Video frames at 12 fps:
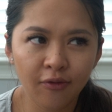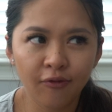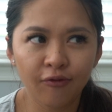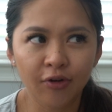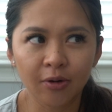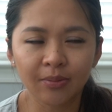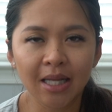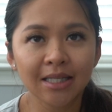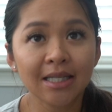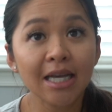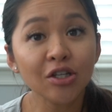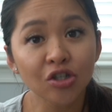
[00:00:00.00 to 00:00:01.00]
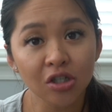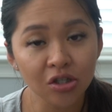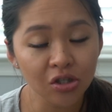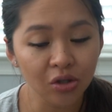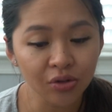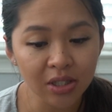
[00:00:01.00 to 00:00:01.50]
from lactation
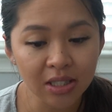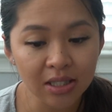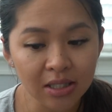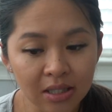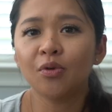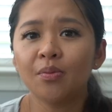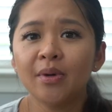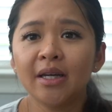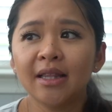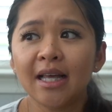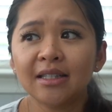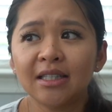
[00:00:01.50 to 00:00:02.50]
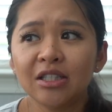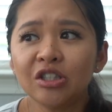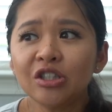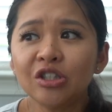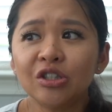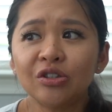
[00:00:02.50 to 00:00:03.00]
consultants. What my
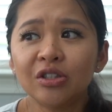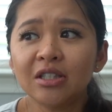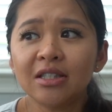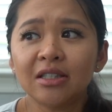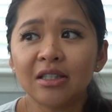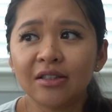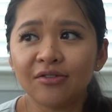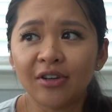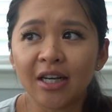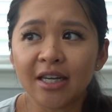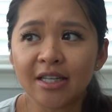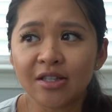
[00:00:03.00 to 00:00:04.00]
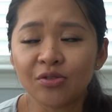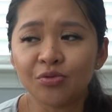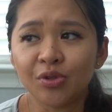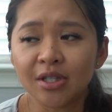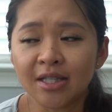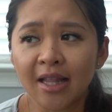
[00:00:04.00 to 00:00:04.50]
lactation consultants advised
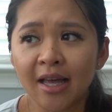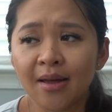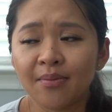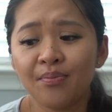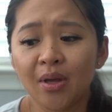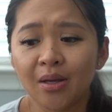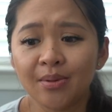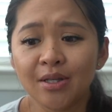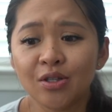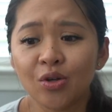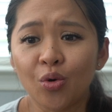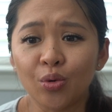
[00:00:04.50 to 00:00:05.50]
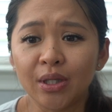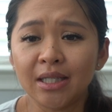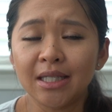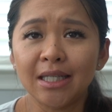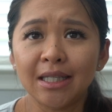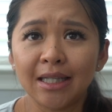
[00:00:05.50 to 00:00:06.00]
was that babies only
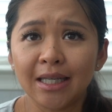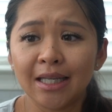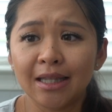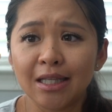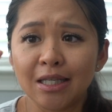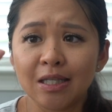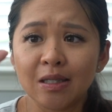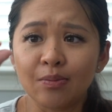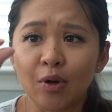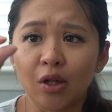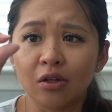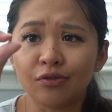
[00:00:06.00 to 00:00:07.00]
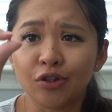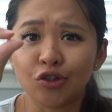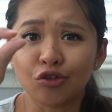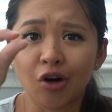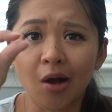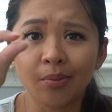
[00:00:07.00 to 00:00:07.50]
need like this small of a
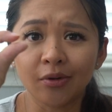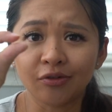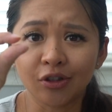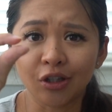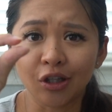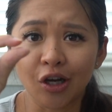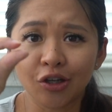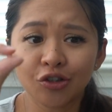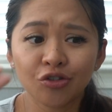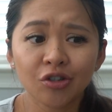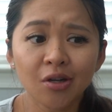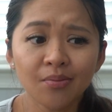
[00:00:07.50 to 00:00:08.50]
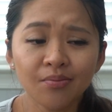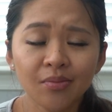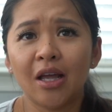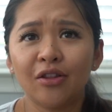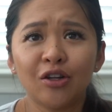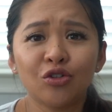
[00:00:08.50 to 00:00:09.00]
drop of colostrum,
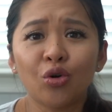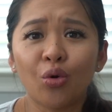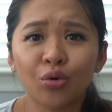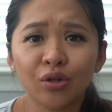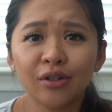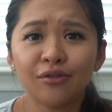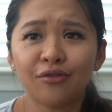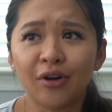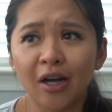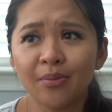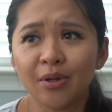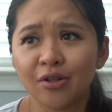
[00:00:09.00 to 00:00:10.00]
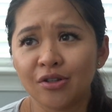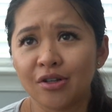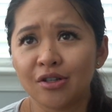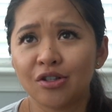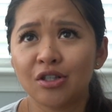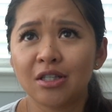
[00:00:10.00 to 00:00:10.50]
and they're totally fine because their
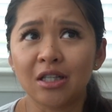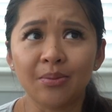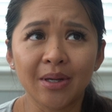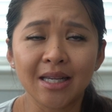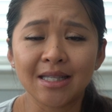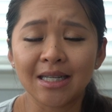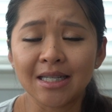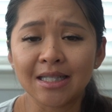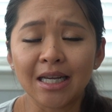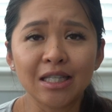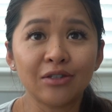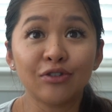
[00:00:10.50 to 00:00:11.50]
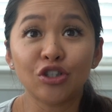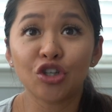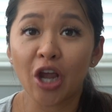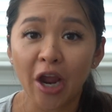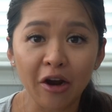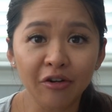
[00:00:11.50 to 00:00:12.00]
stomach is like the size of a
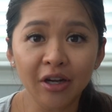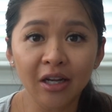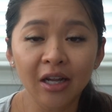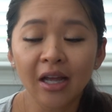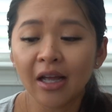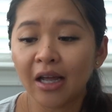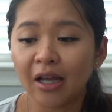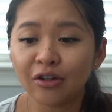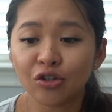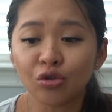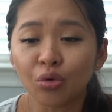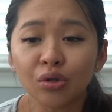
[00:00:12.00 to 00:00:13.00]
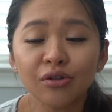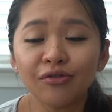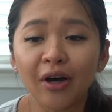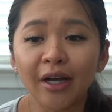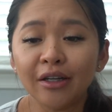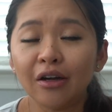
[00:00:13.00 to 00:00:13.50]
cherry, and they're totally
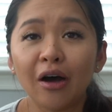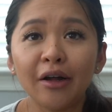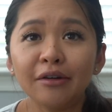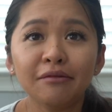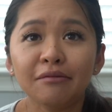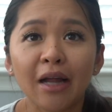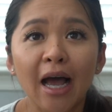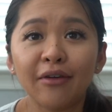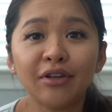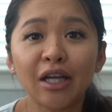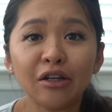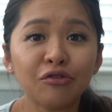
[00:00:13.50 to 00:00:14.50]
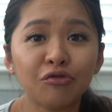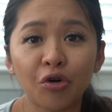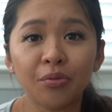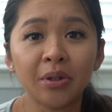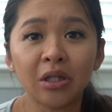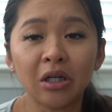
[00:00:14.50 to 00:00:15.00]
fine not having any
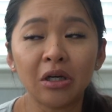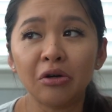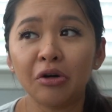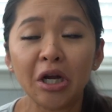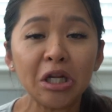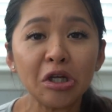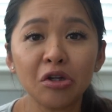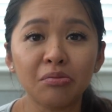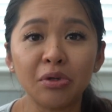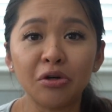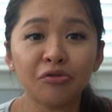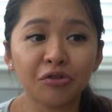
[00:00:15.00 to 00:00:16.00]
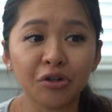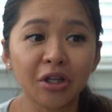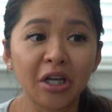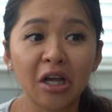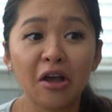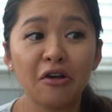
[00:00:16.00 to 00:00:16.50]
formula or any other milk for
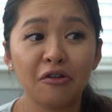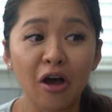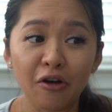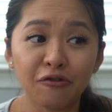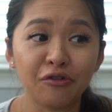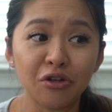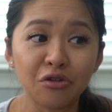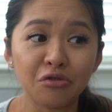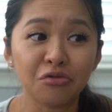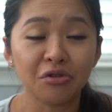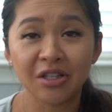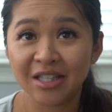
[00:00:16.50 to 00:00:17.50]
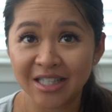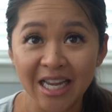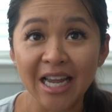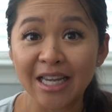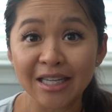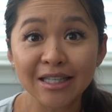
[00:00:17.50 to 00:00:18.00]
like a few
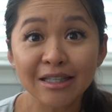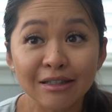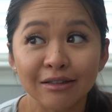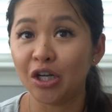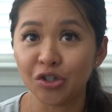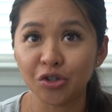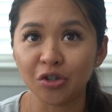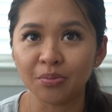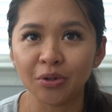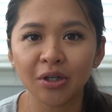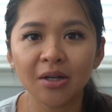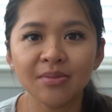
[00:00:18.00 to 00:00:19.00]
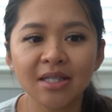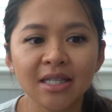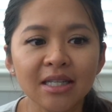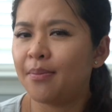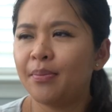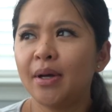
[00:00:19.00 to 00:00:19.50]
days until your milk comes
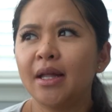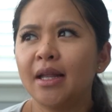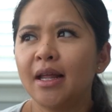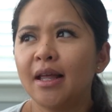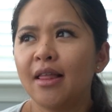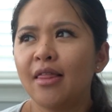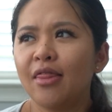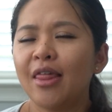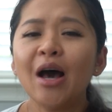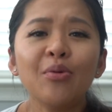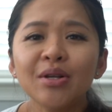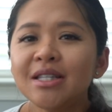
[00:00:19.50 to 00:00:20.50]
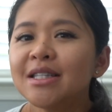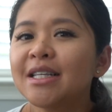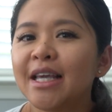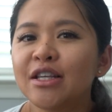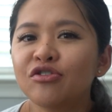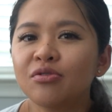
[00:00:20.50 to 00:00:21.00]
in. But that wasn't the
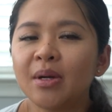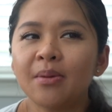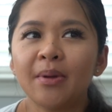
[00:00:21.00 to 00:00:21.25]
case for my